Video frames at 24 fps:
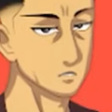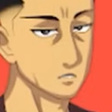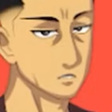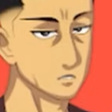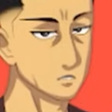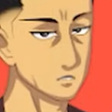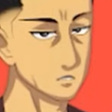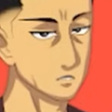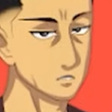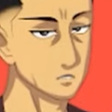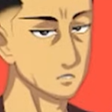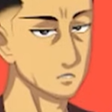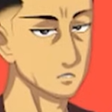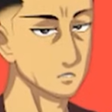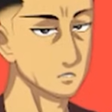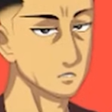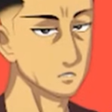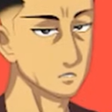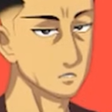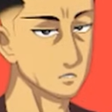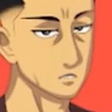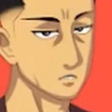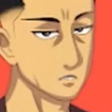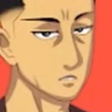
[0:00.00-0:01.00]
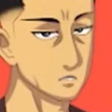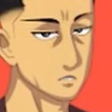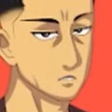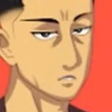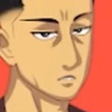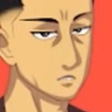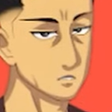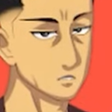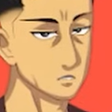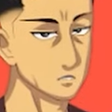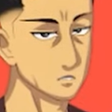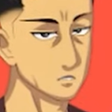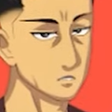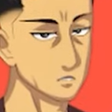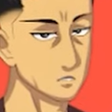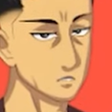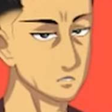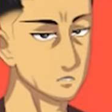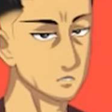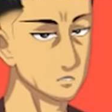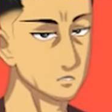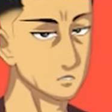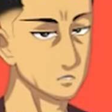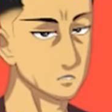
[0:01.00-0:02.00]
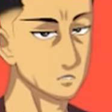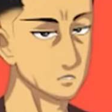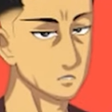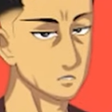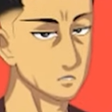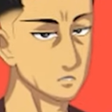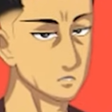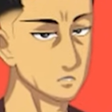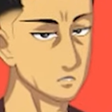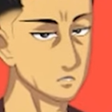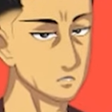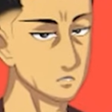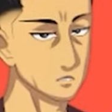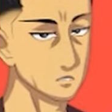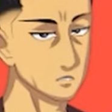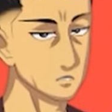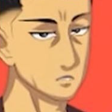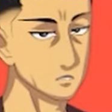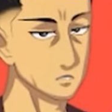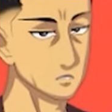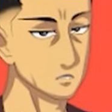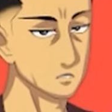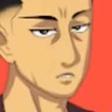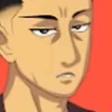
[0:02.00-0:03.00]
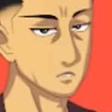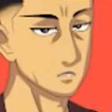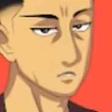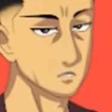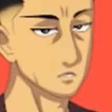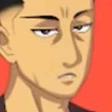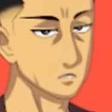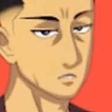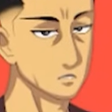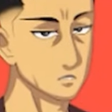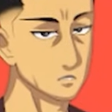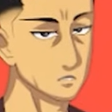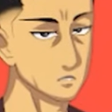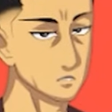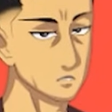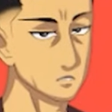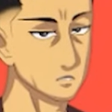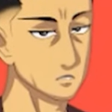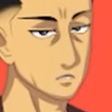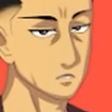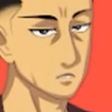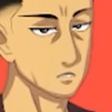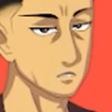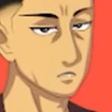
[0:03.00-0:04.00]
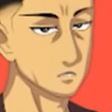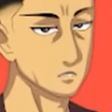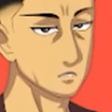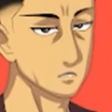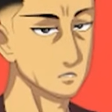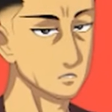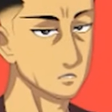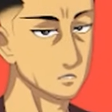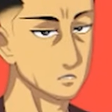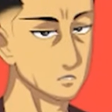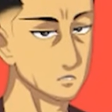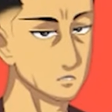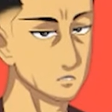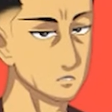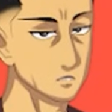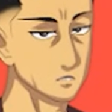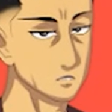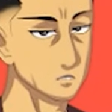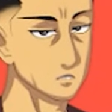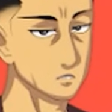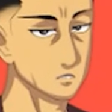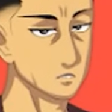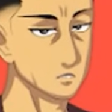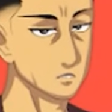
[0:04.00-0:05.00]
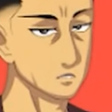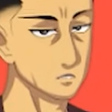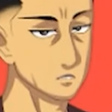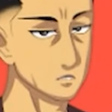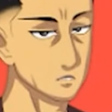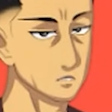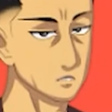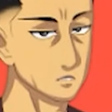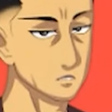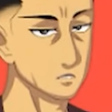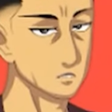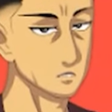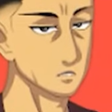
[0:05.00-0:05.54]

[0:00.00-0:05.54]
(not speaking)